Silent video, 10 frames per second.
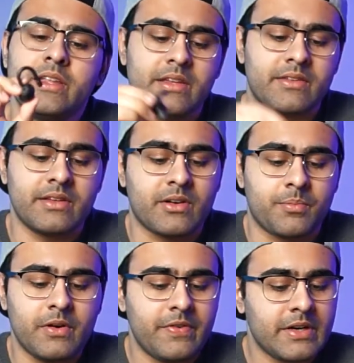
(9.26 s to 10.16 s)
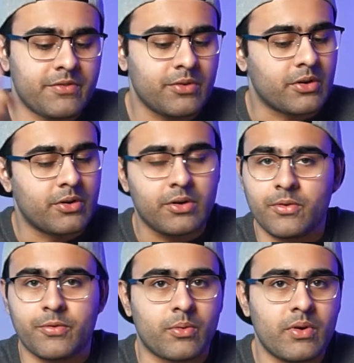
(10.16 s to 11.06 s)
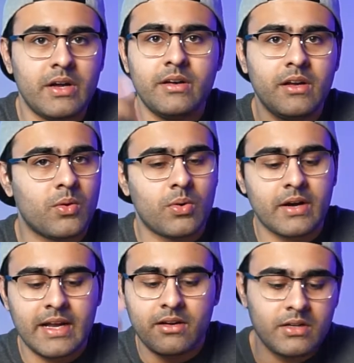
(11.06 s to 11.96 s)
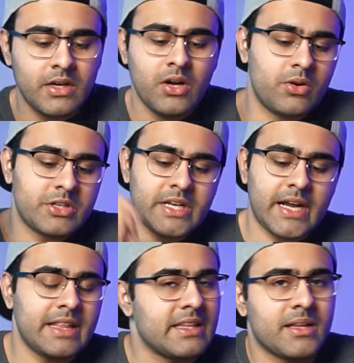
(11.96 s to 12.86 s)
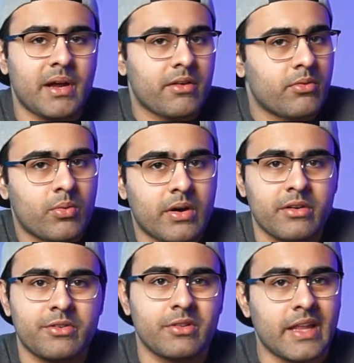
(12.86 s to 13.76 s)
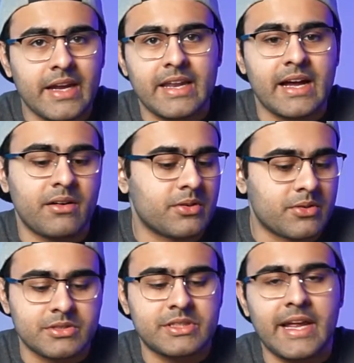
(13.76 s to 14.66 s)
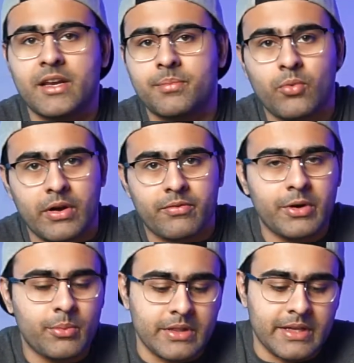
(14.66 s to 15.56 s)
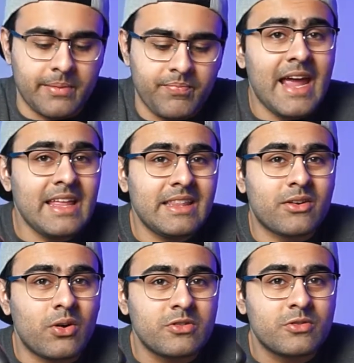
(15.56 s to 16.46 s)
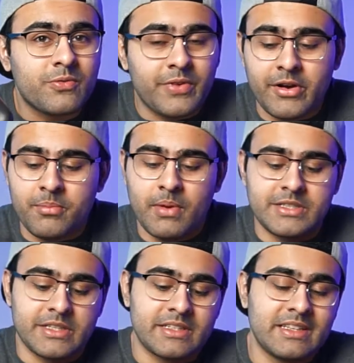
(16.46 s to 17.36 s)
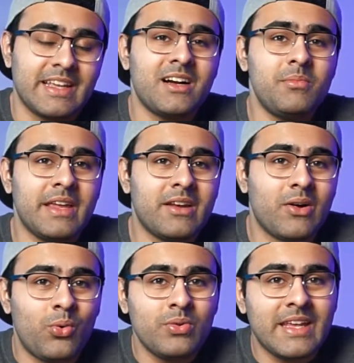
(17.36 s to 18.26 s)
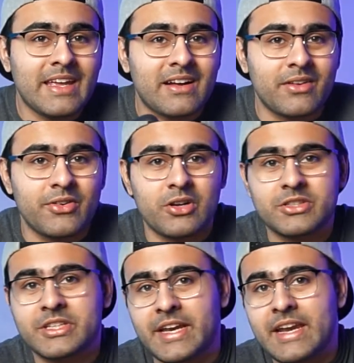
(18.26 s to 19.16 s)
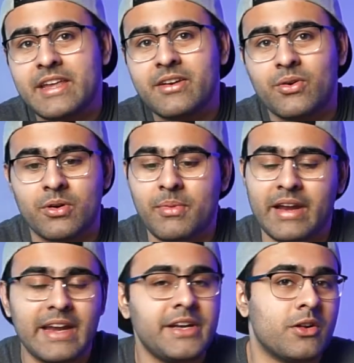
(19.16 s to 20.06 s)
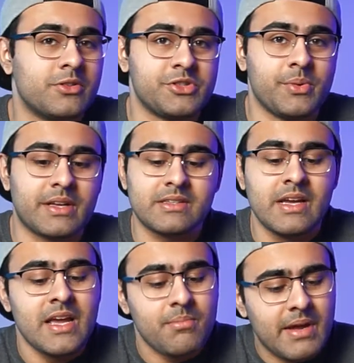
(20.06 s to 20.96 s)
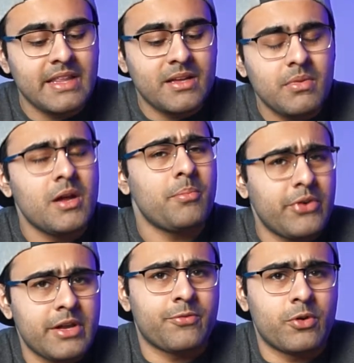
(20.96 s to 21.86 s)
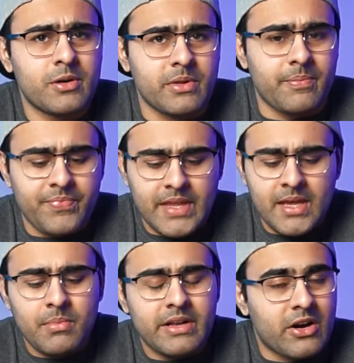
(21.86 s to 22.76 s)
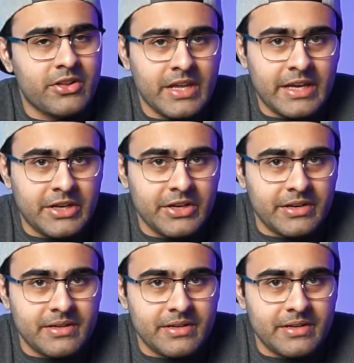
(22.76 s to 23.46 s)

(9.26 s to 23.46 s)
These things are perfect if you're going to go for a run, a workout, or just anything that might require you to lay down or stand up quite frequently. And they're also very budget. They come in only at $100 Canadian or about $80 US, making them pretty affordable. But are they any good?